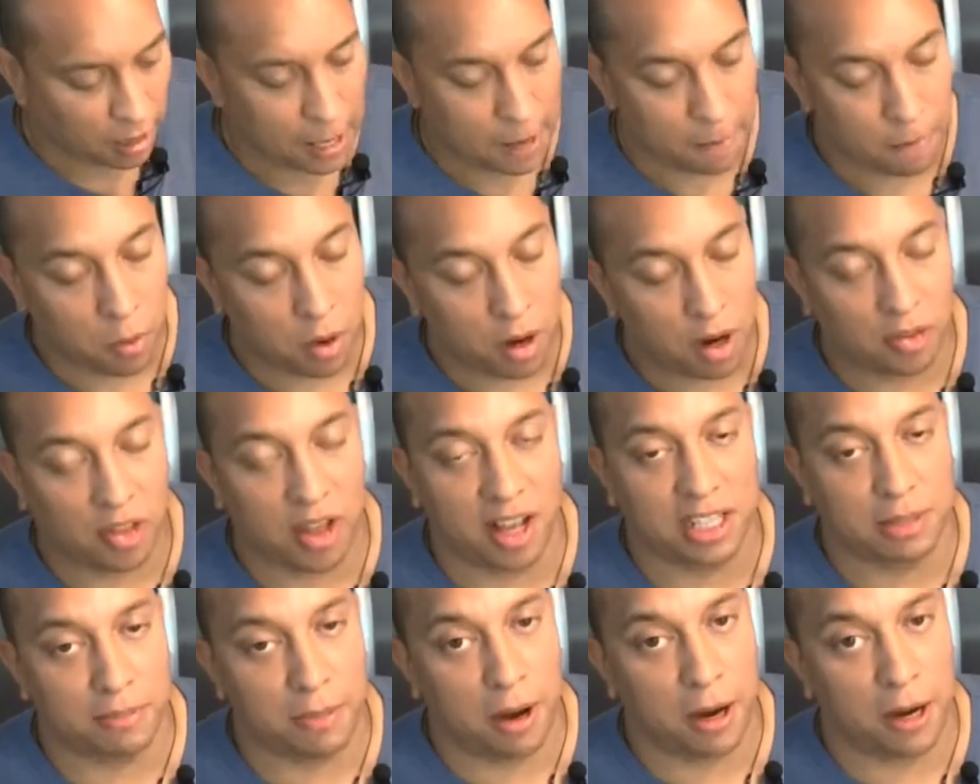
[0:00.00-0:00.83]
And one of
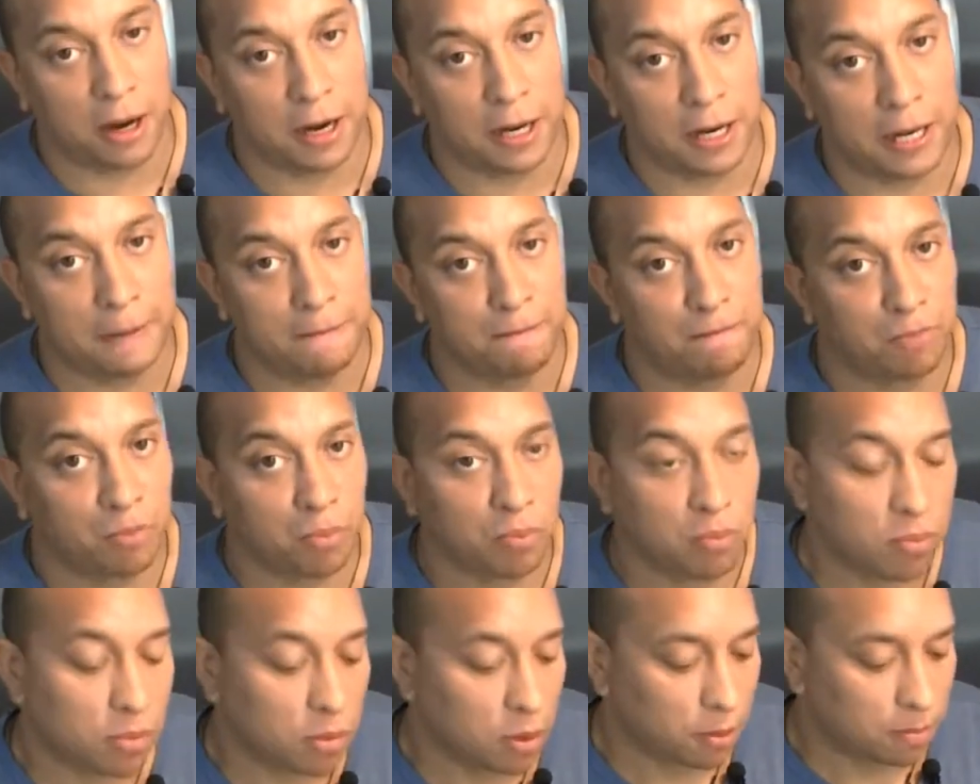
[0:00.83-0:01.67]
the things about honey,
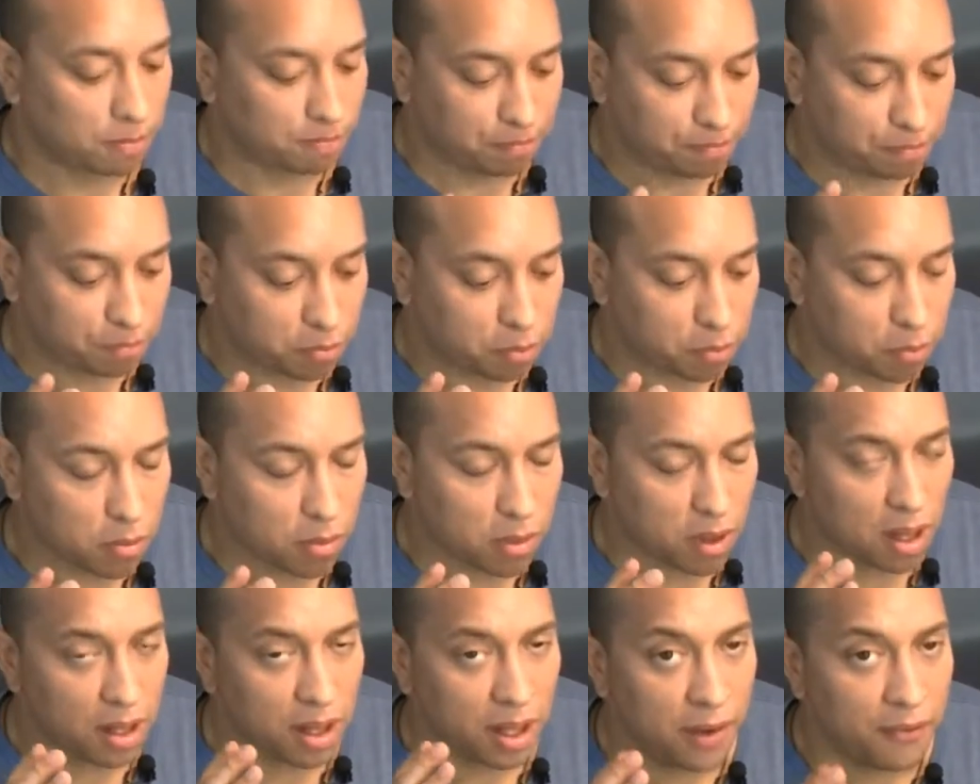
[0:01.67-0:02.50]

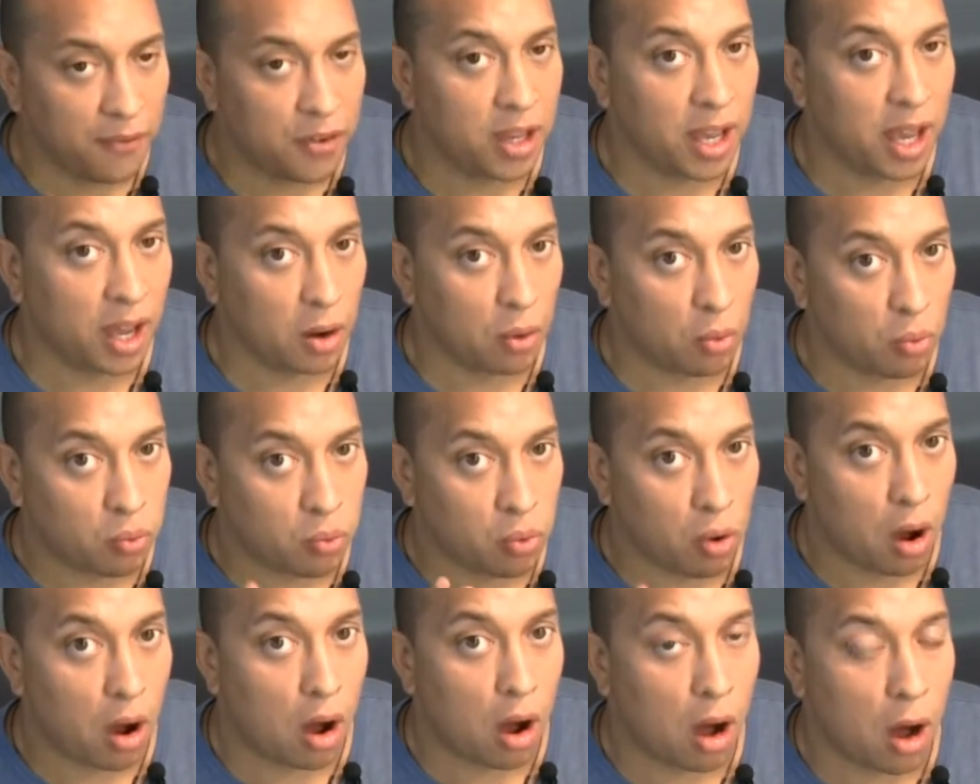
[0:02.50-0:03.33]
if you get
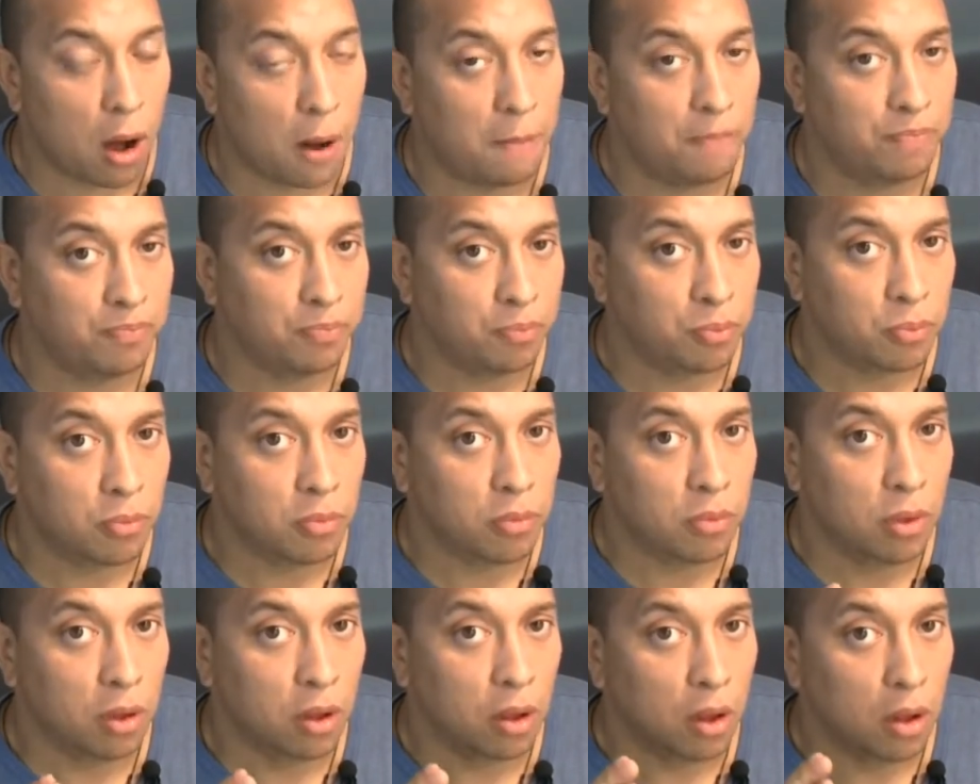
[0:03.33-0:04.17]
raw,
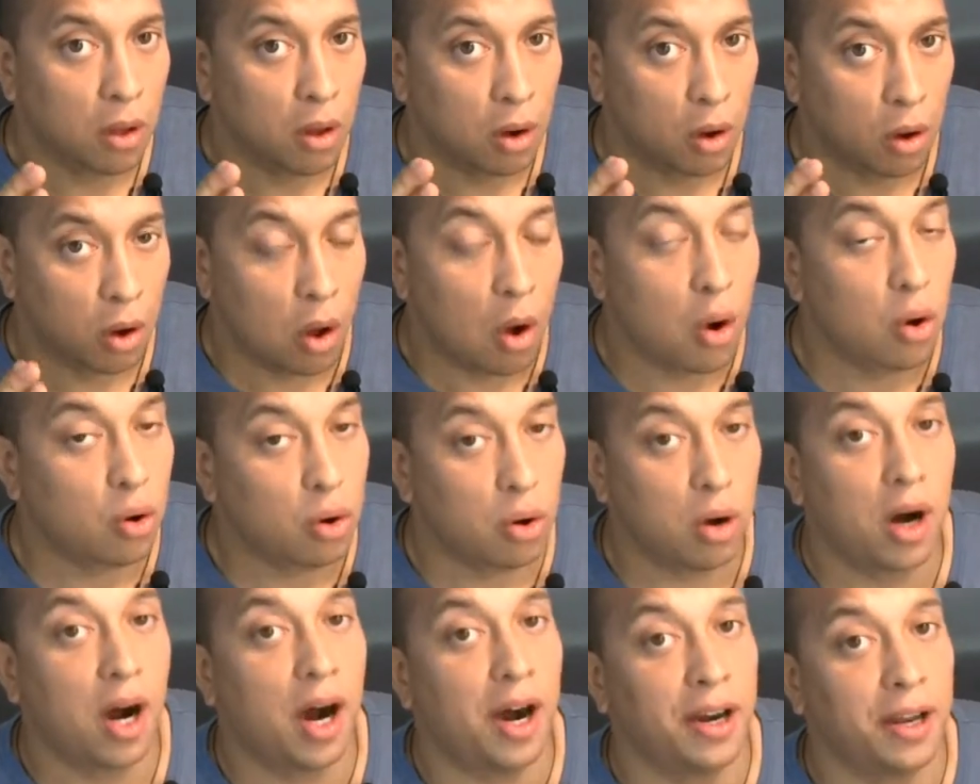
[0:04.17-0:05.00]

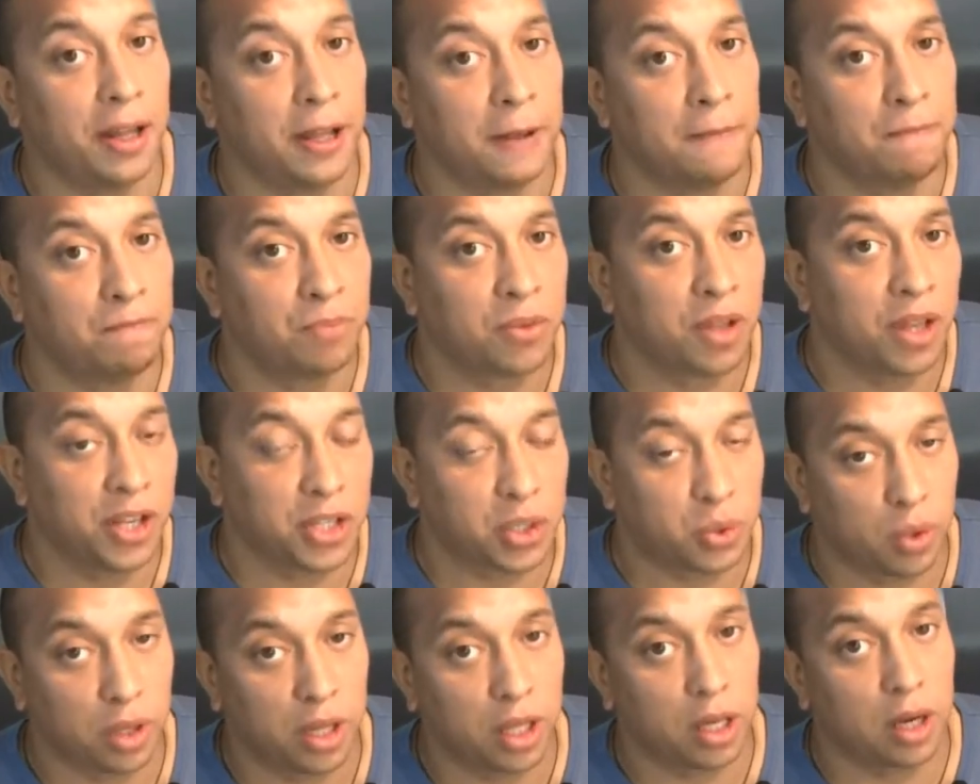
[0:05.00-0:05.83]
local honey
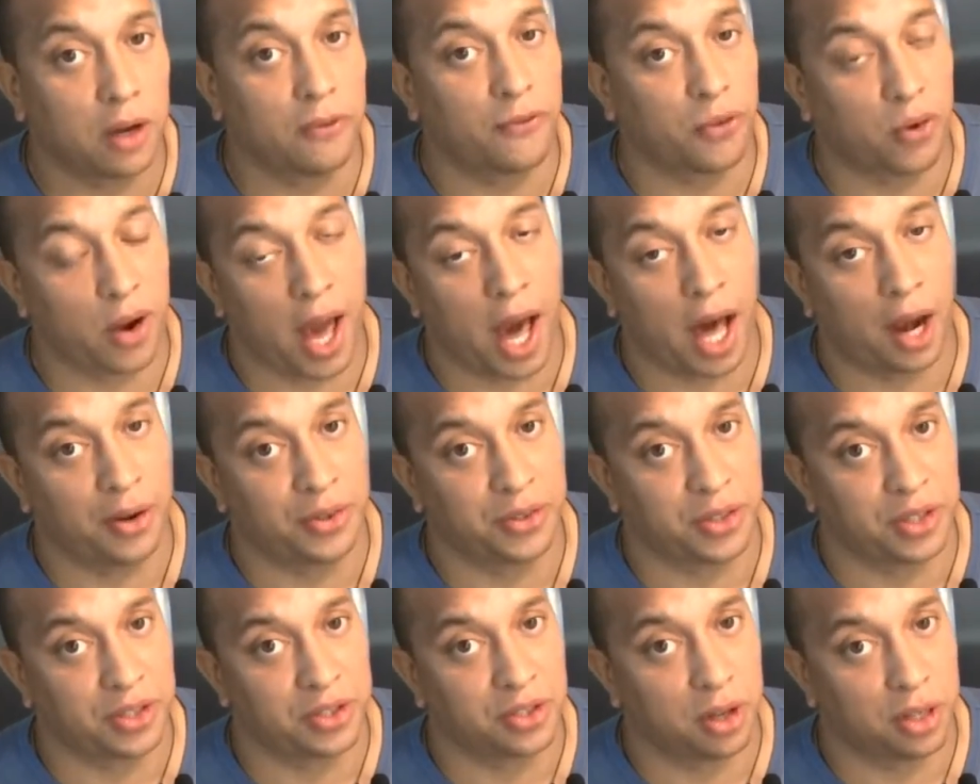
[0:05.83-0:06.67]
is really good for
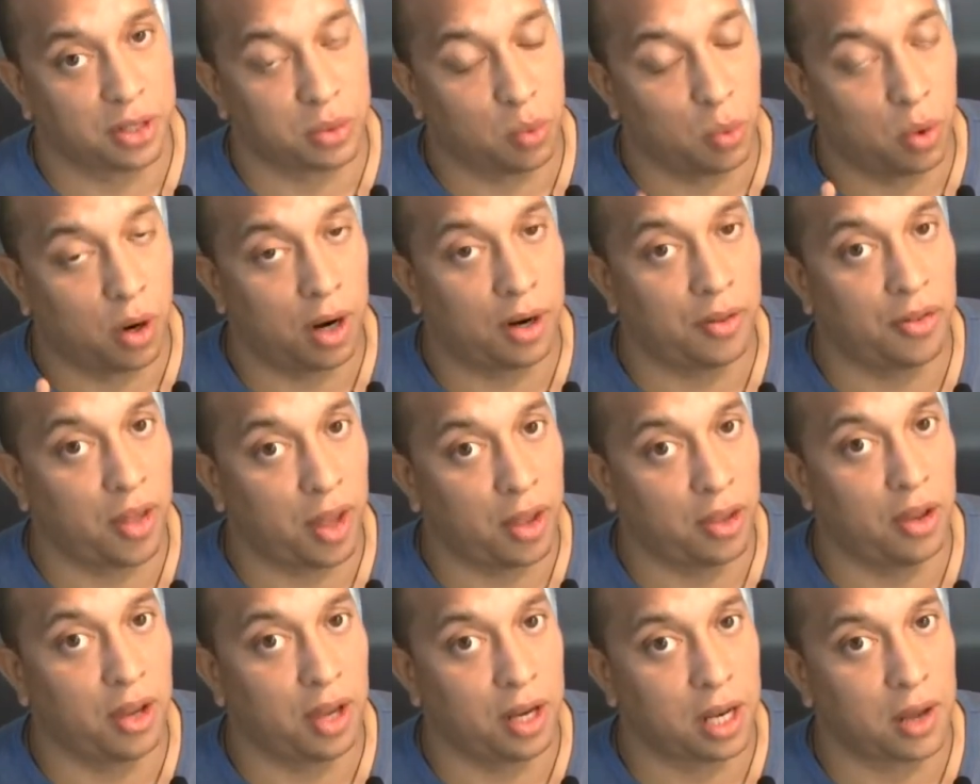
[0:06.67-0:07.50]
allergies. So it's one
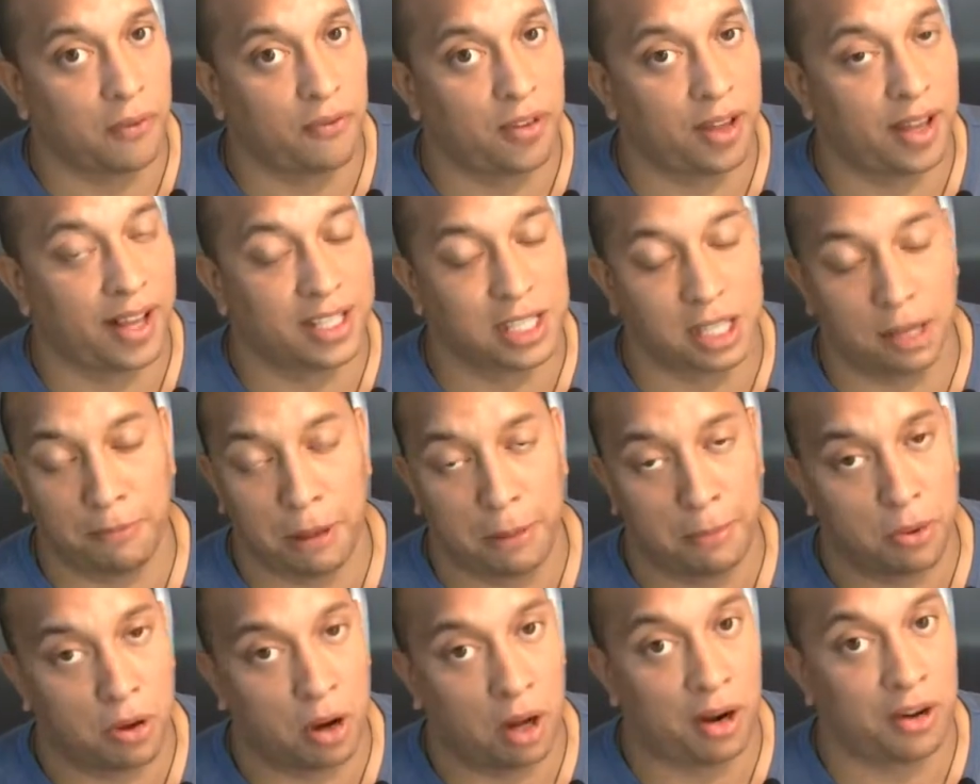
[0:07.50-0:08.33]
thing you can definitely get. Some
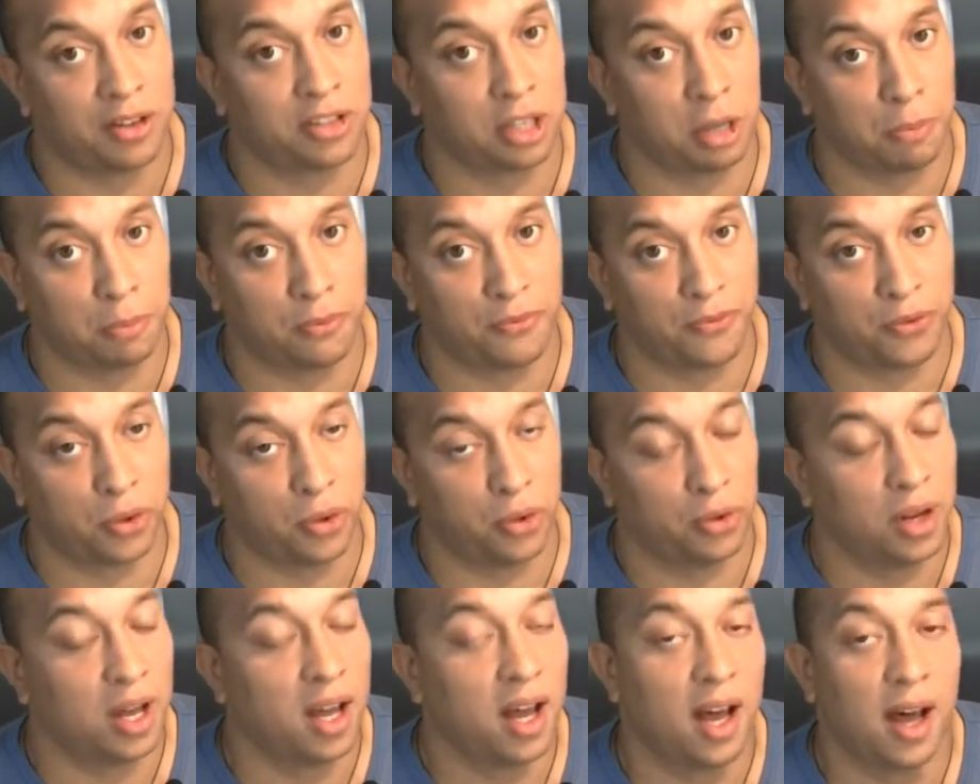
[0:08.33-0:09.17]
people call it a
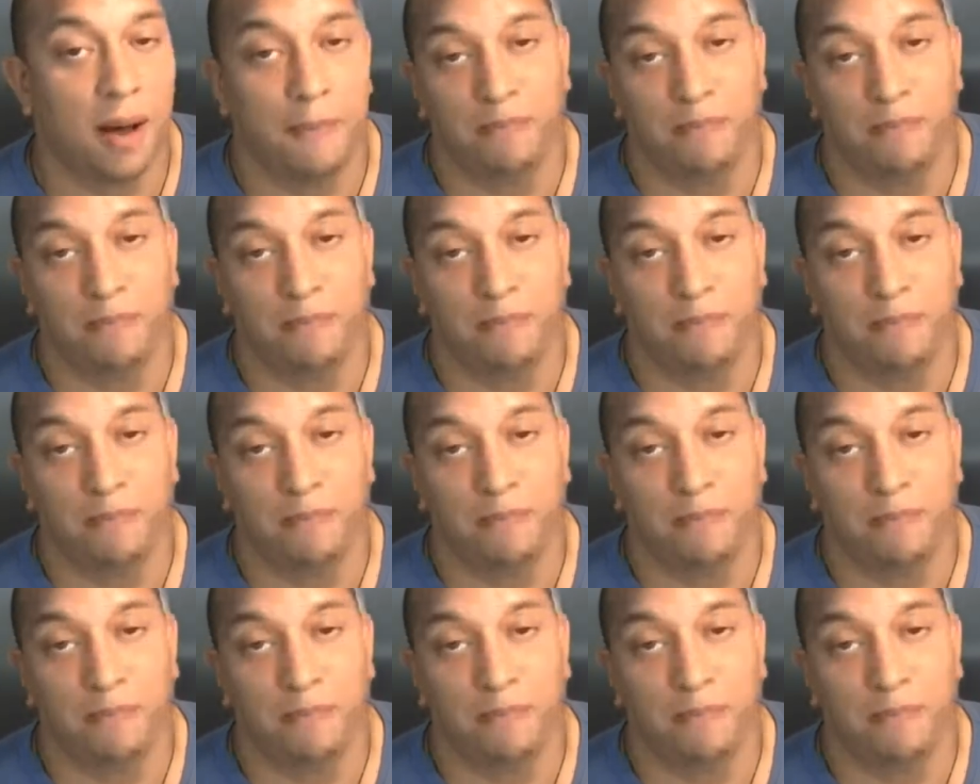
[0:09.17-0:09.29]
superfood.